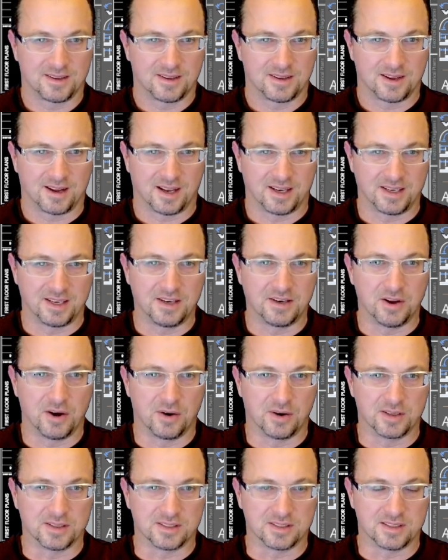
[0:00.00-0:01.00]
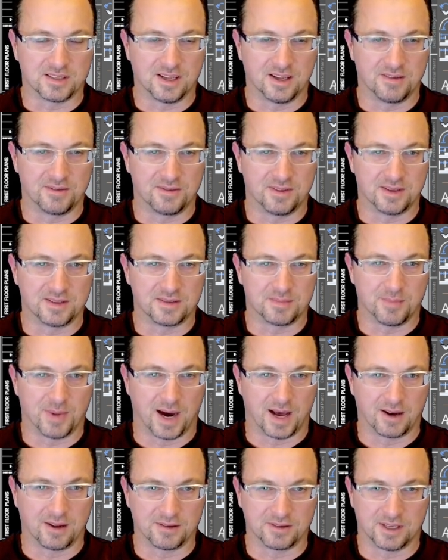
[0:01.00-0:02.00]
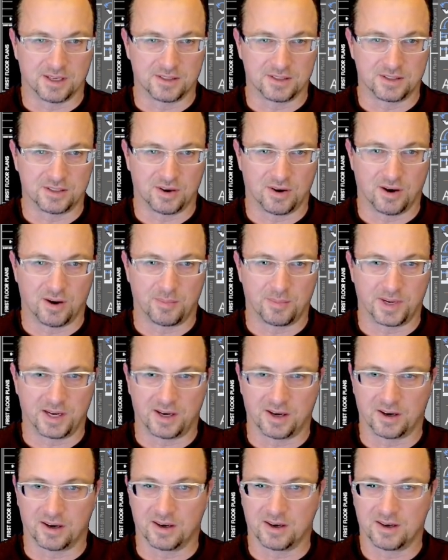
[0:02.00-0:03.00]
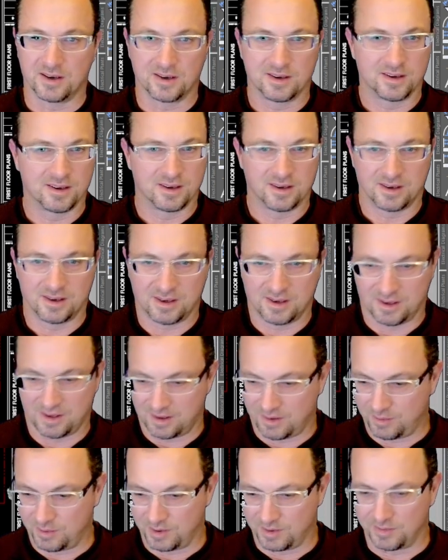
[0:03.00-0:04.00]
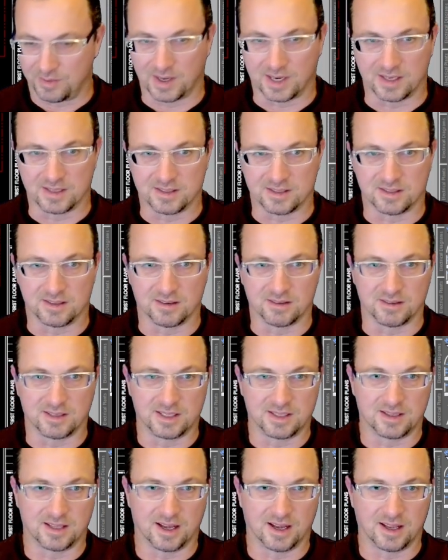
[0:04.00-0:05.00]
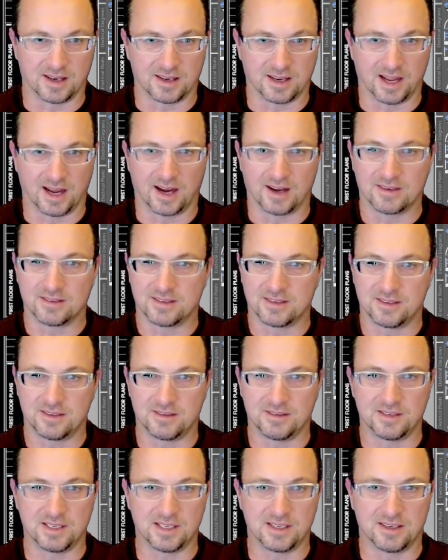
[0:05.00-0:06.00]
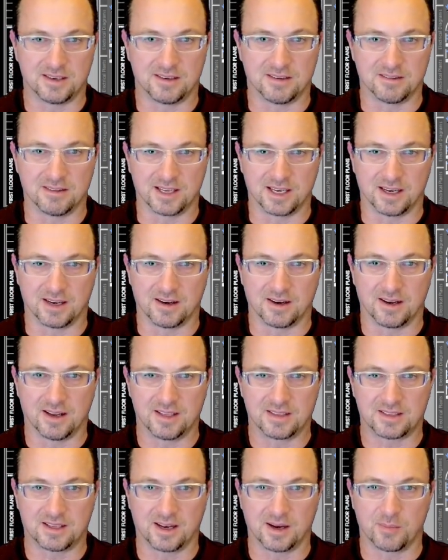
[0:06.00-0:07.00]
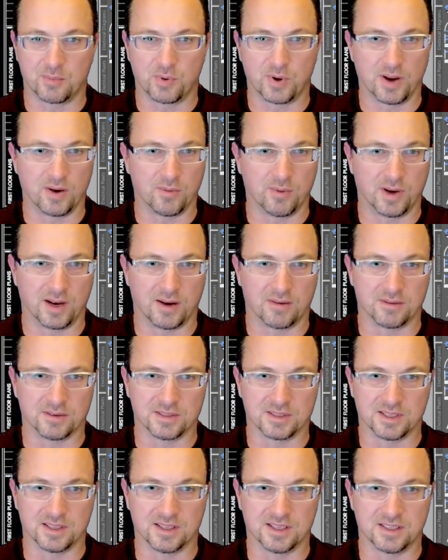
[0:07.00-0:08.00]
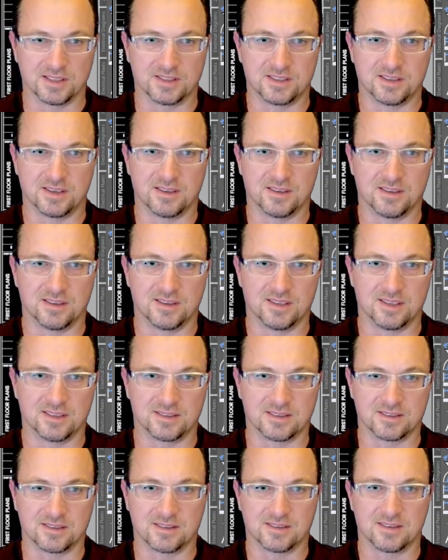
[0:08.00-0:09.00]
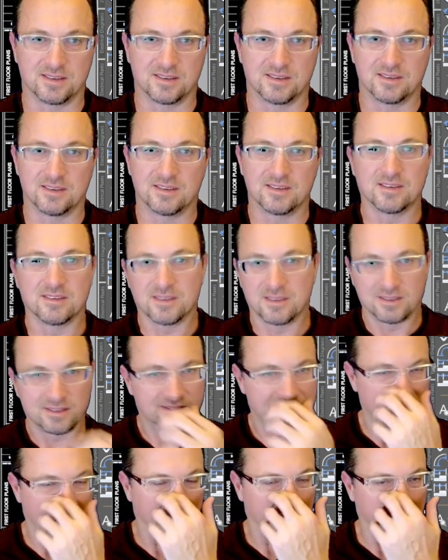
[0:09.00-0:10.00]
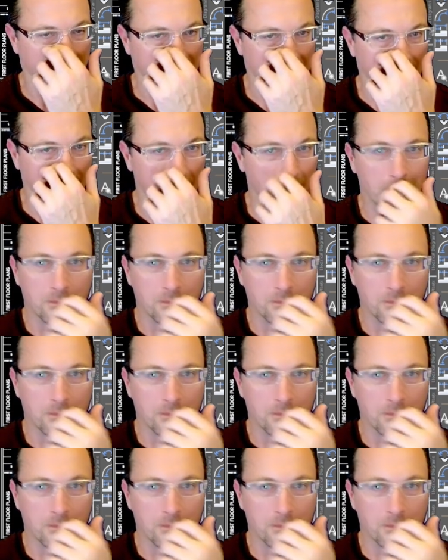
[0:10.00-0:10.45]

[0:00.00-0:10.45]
I did notice if this model does show up here, I wonder if I can just delete that. Yeah, you do need to delete it. It's going to print whatever's in this setting here.